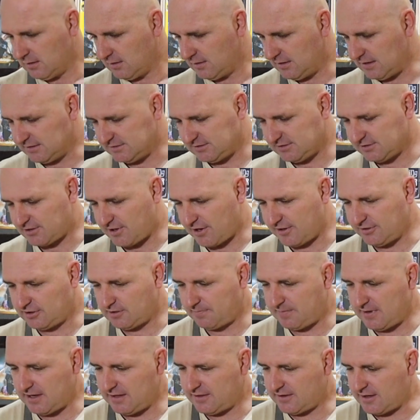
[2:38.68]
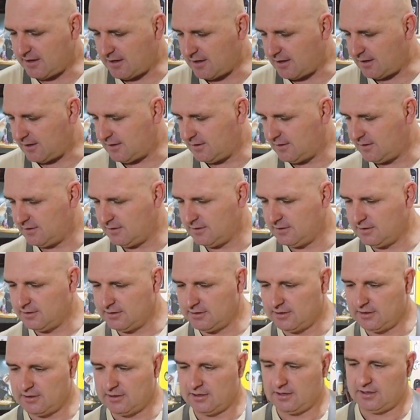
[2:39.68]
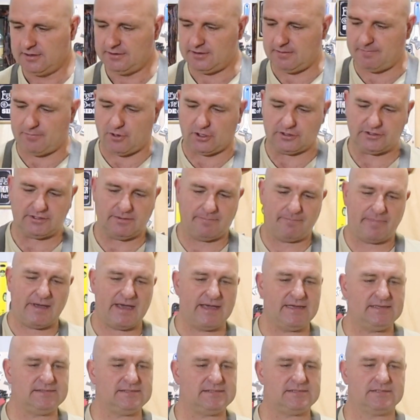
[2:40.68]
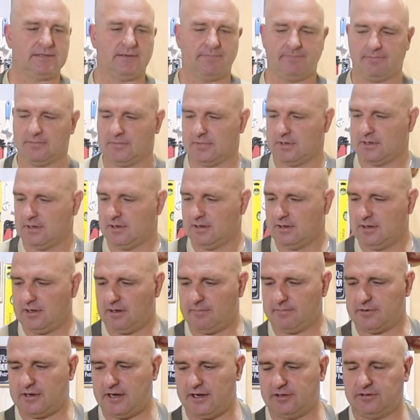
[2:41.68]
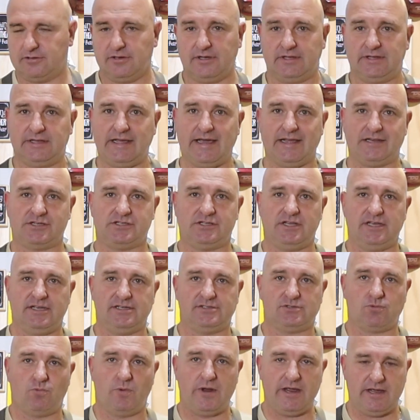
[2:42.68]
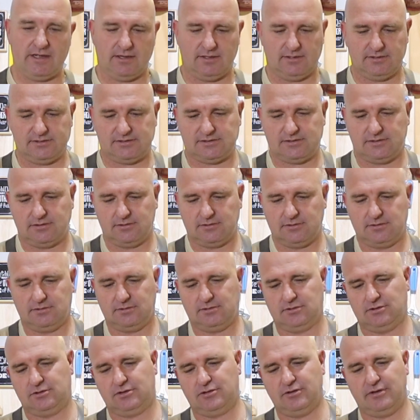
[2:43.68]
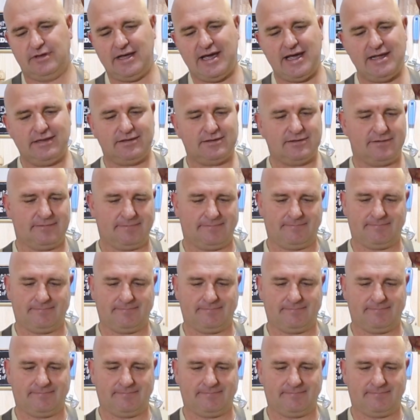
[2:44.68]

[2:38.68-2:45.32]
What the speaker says: This is going to be the bottom base. I'm going to attach these wheels to that.